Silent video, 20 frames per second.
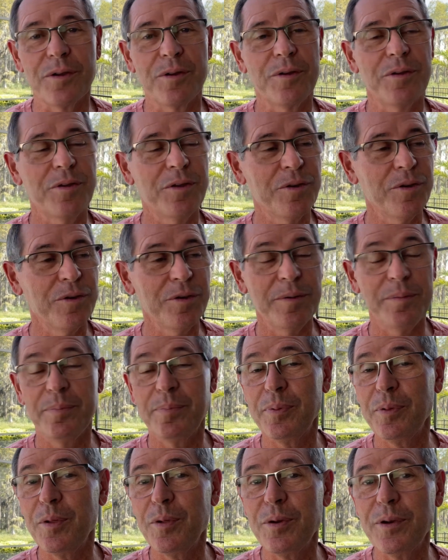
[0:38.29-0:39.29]
or your
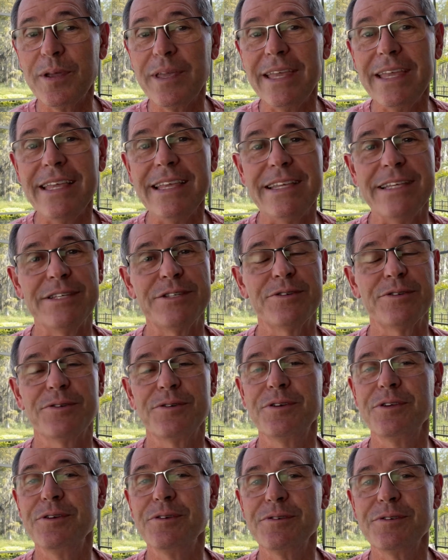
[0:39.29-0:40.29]
employees or
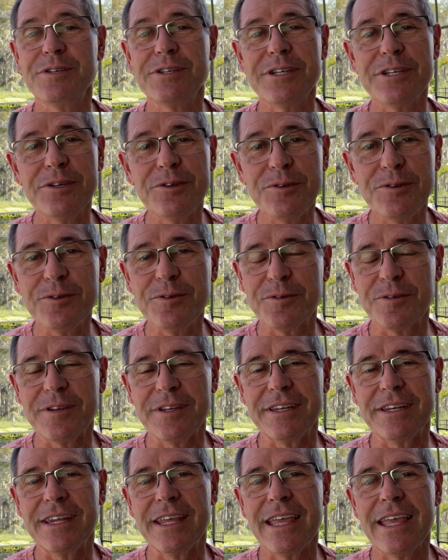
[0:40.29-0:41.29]
your
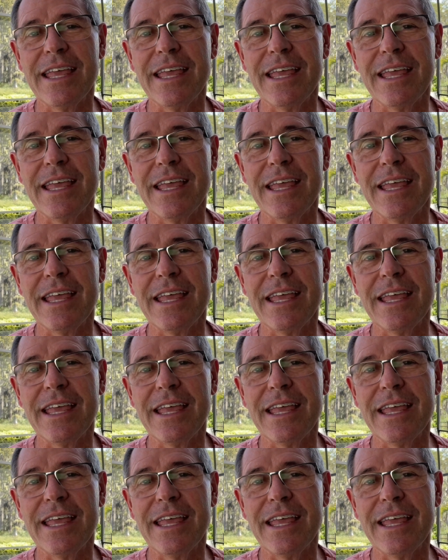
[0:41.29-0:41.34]
children,